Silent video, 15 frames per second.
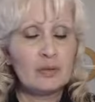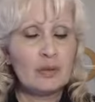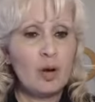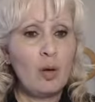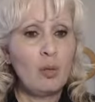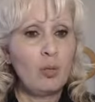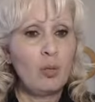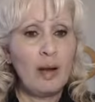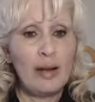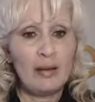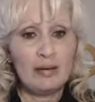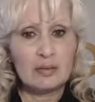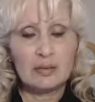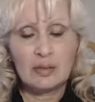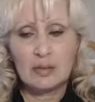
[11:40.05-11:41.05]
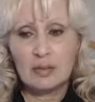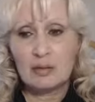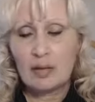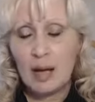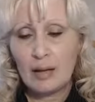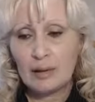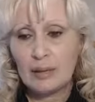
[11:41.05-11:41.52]
Don't wait. You
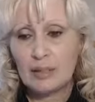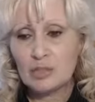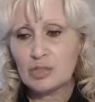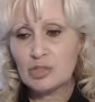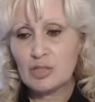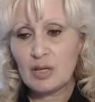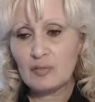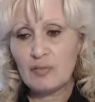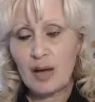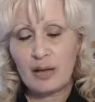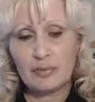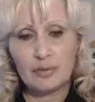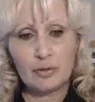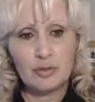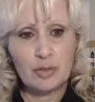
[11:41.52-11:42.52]
got to get yourself out there.